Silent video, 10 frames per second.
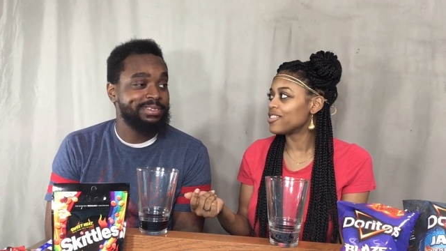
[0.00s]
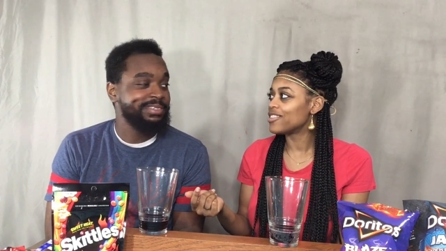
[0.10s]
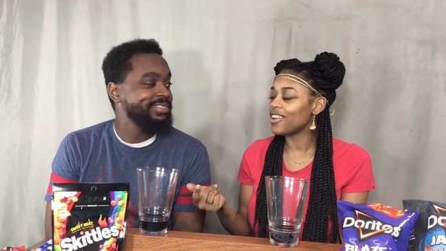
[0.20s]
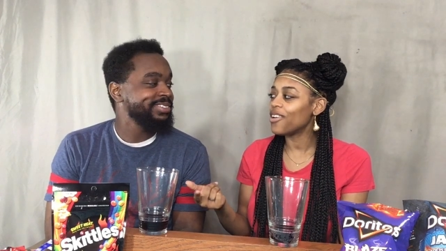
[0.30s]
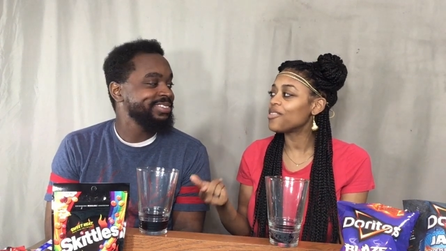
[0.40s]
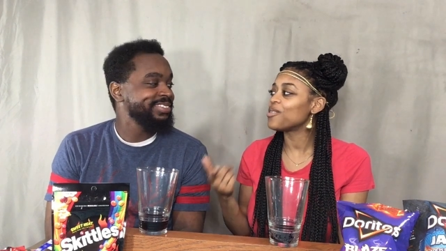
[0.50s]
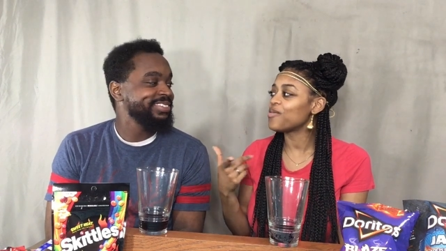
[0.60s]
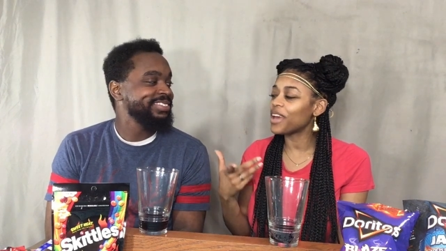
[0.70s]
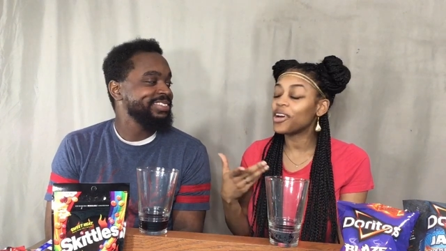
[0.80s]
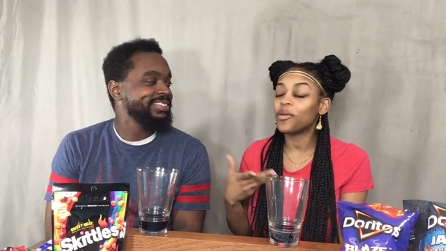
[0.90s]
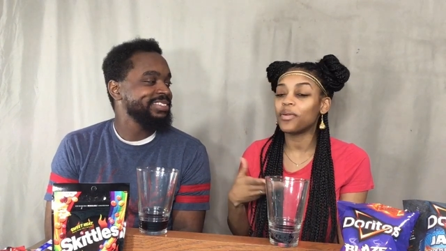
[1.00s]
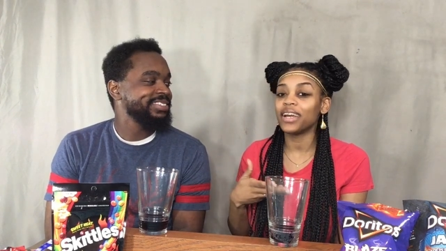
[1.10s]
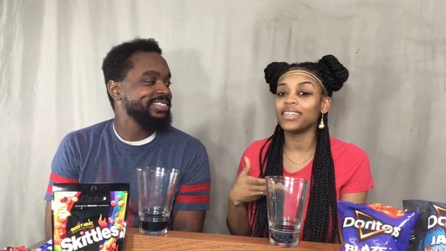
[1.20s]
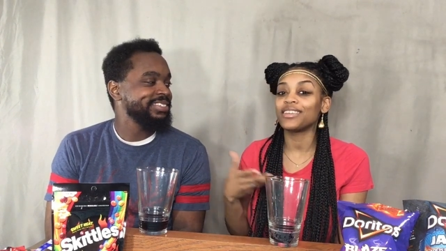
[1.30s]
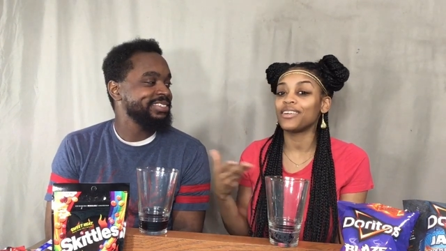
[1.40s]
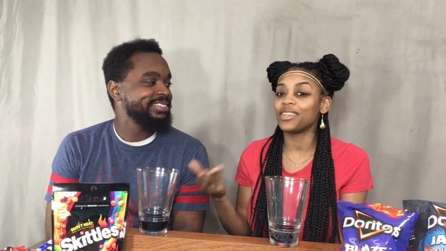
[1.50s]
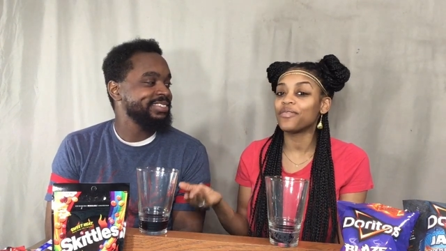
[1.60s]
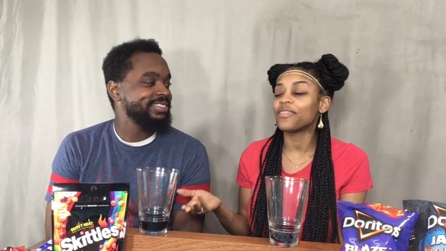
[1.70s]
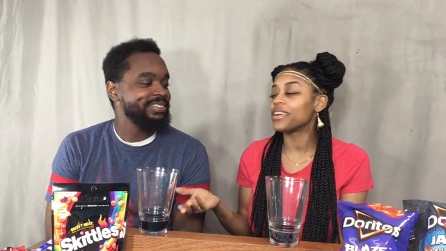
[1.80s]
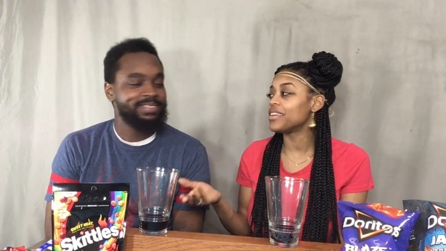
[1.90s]
Speaker 1: No, the Faygo brands are
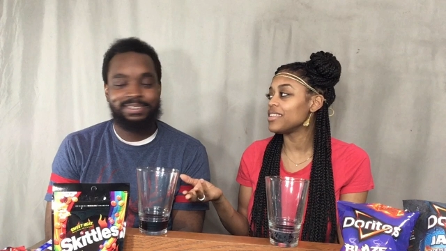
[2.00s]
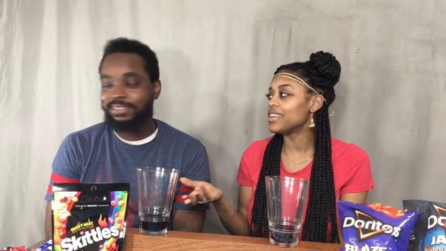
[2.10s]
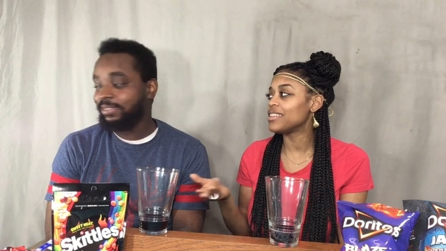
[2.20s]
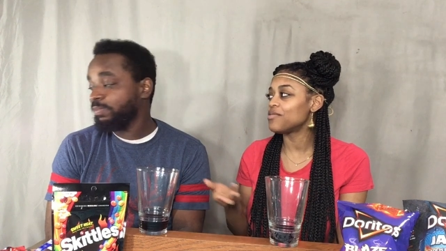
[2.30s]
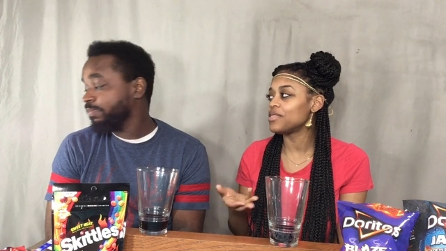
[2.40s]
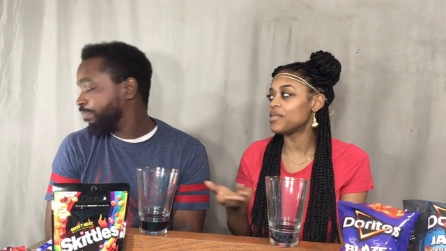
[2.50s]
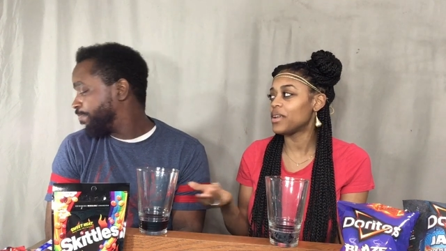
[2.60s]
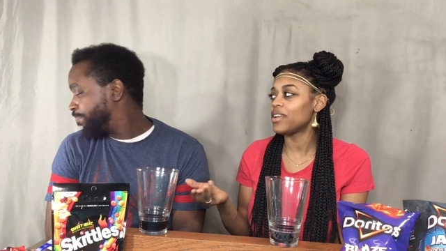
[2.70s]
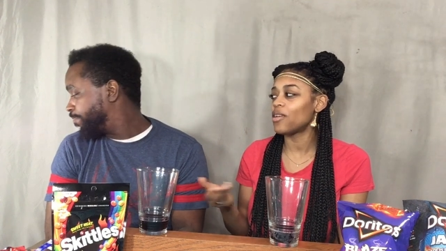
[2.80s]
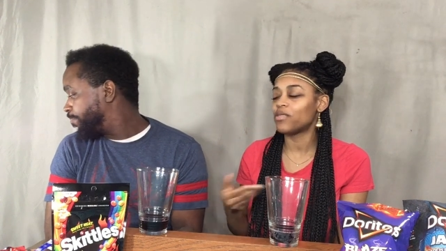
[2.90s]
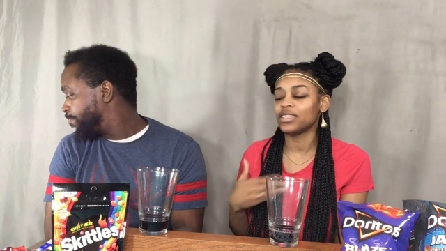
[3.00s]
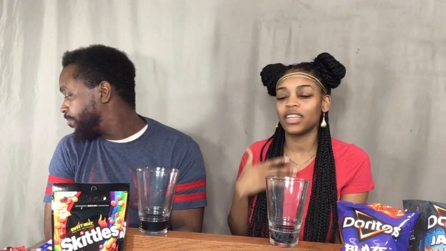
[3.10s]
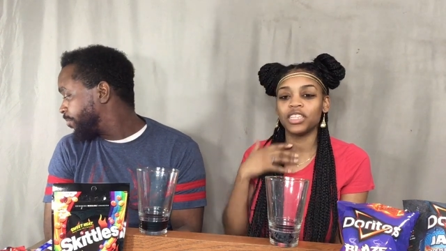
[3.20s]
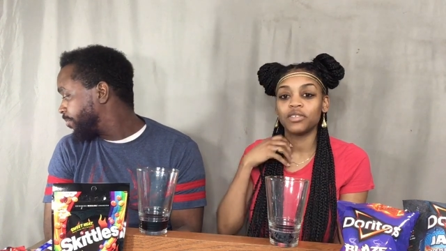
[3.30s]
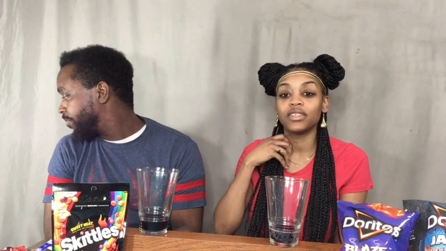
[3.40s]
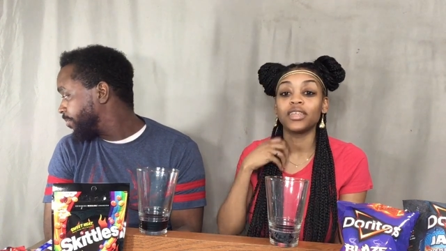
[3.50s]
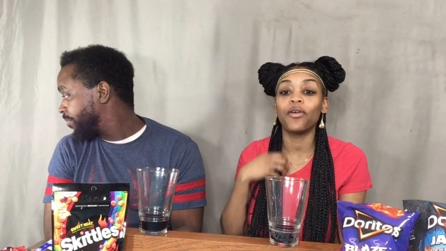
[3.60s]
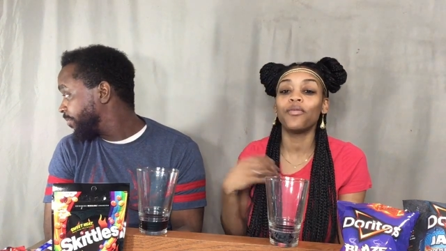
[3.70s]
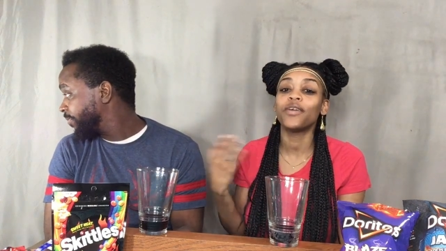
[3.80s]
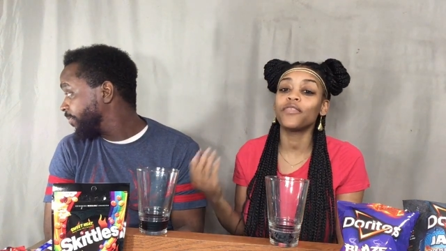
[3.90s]
different depending on what state you're in.
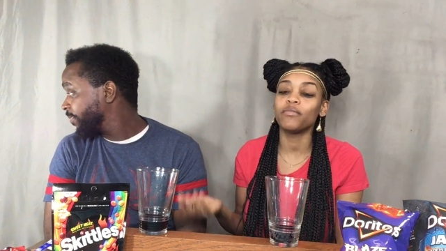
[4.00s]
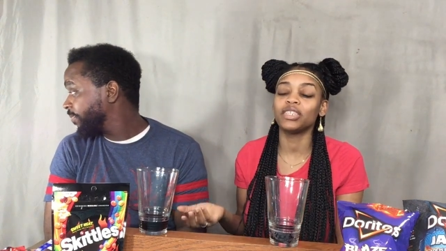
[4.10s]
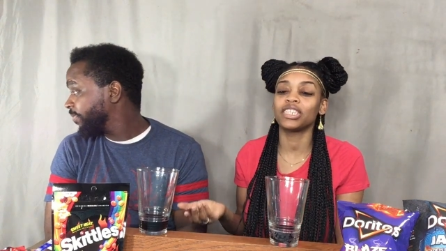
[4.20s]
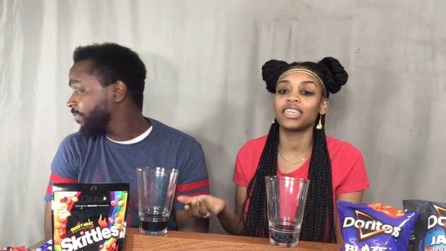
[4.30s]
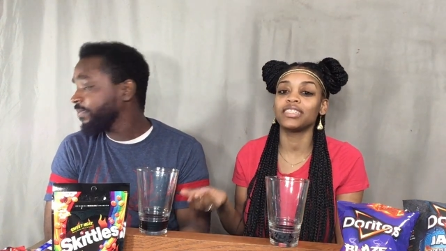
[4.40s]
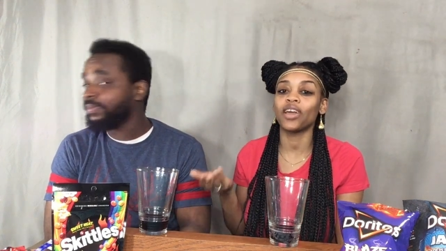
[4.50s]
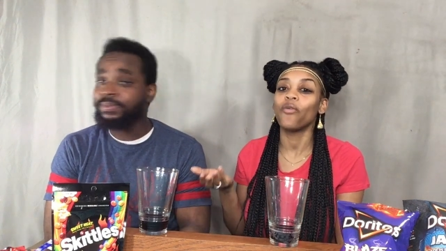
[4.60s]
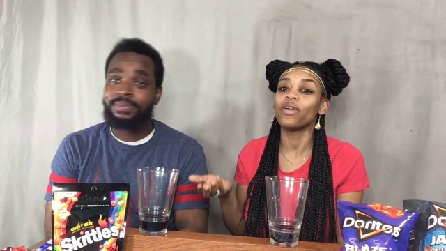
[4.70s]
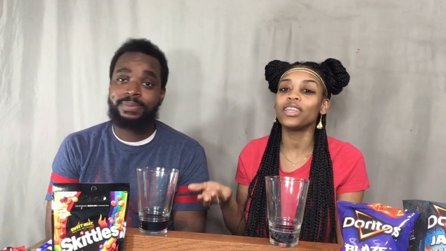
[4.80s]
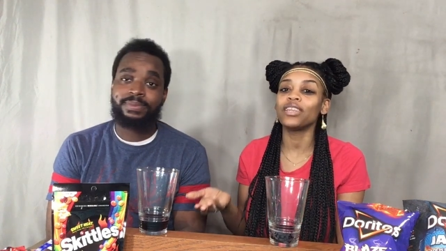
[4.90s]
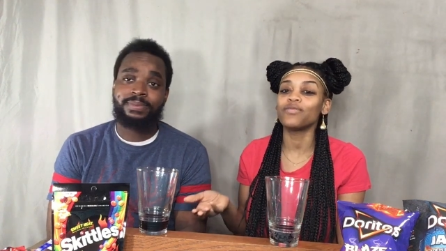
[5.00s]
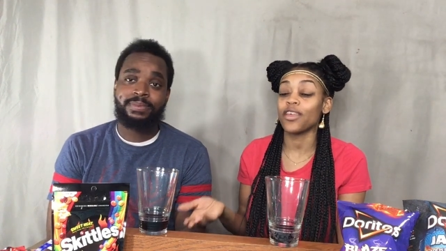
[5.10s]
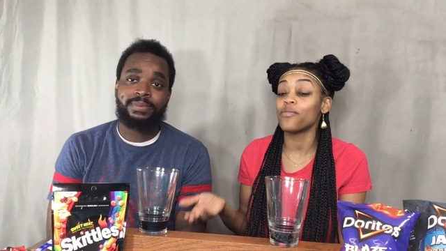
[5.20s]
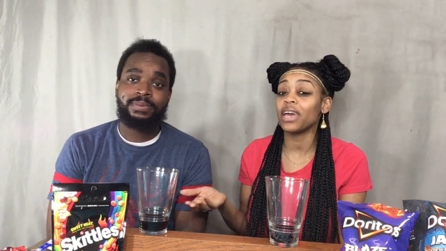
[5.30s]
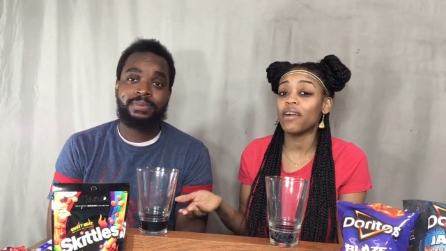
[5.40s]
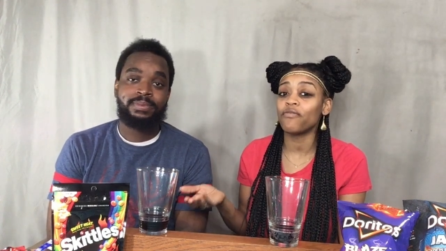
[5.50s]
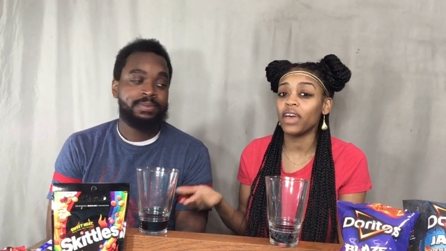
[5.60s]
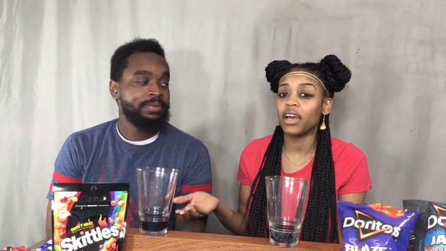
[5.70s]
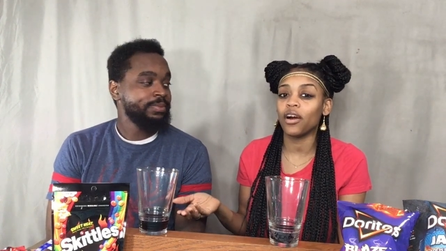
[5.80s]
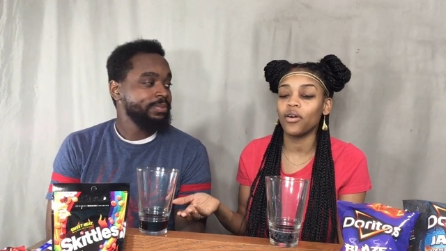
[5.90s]
So we're from Michigan, so we we have
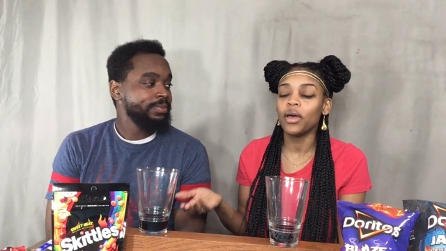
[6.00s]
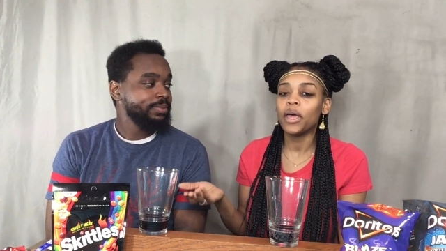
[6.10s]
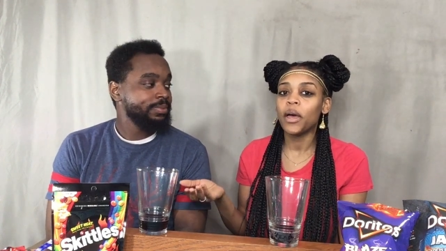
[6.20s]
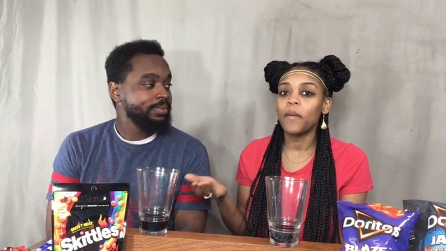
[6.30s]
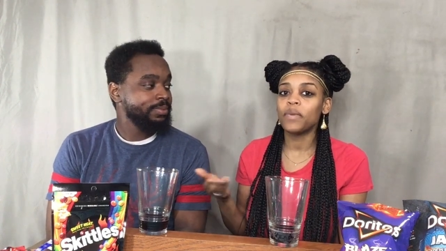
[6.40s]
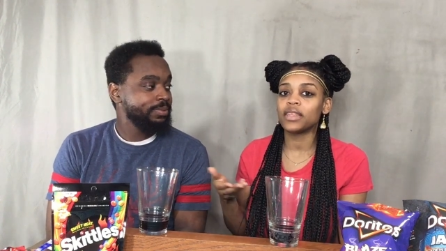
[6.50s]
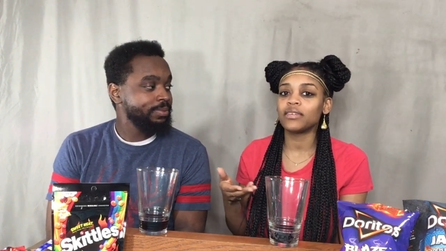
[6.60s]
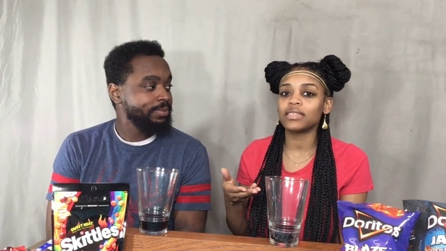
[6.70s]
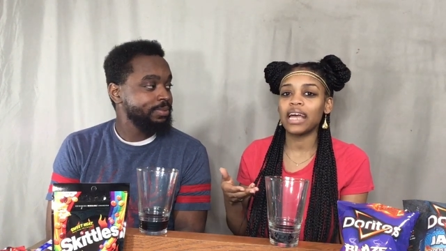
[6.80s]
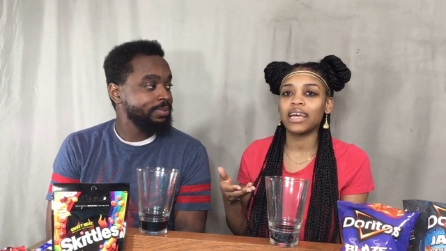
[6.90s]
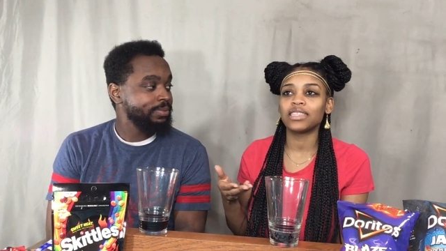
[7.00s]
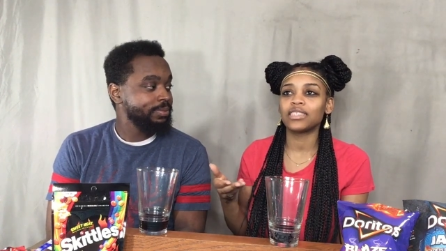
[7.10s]
Faygo, but there's like